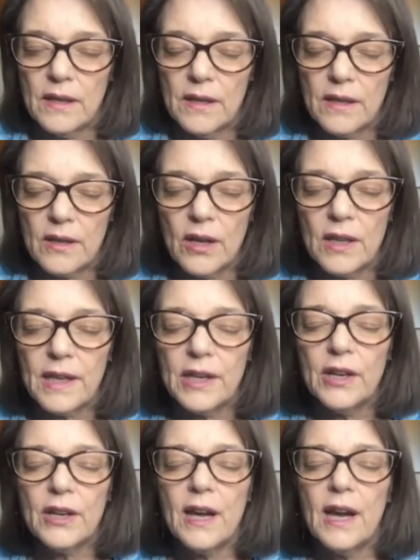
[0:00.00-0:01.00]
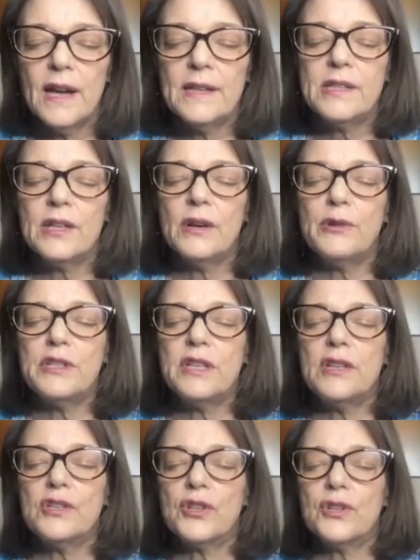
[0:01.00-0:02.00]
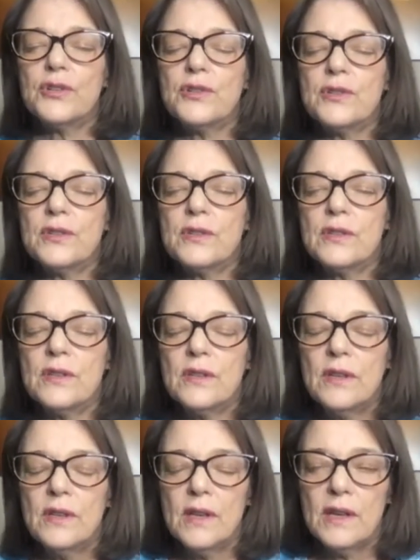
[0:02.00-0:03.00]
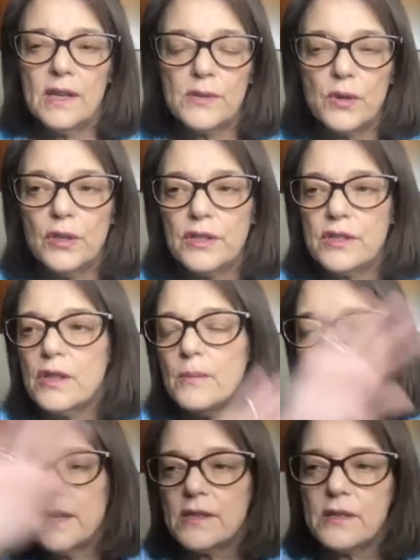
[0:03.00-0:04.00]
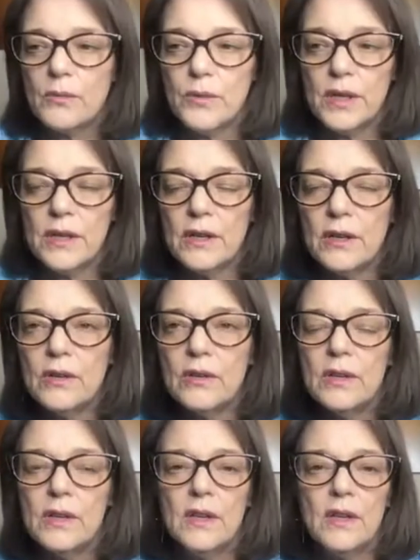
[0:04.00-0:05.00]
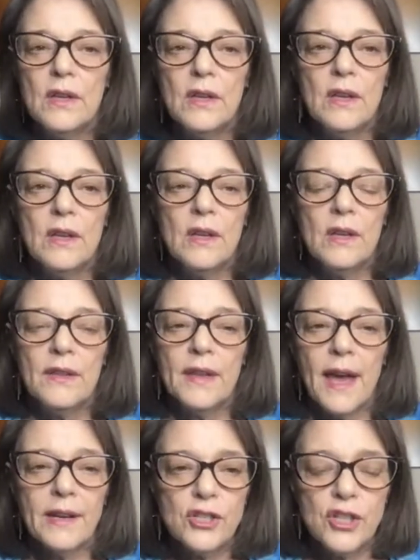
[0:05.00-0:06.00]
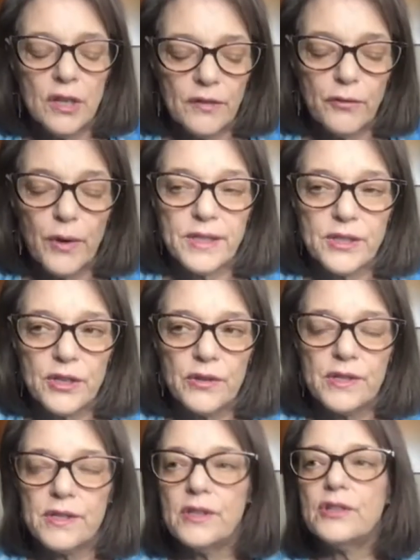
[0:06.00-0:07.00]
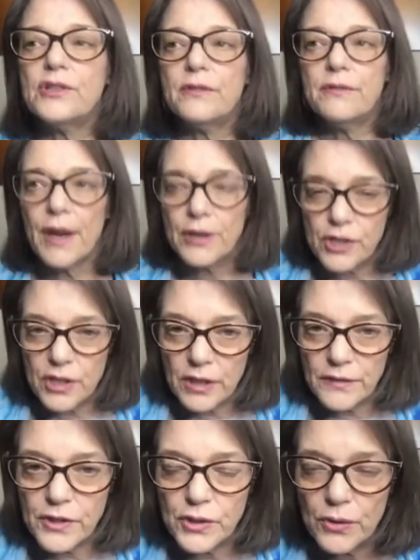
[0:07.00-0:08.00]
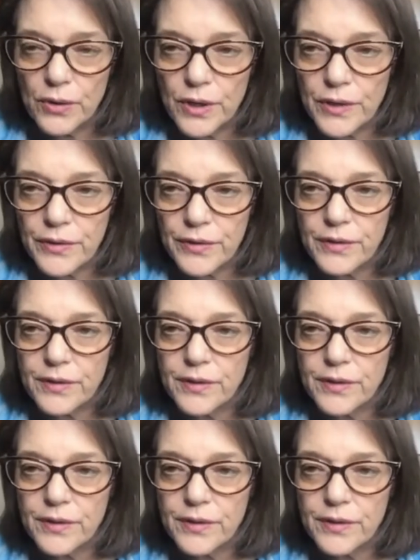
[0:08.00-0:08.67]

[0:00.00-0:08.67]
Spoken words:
calling in our guides and our teachers. And as we look to the medicine wheel, the energy of winter is in the direction of the north.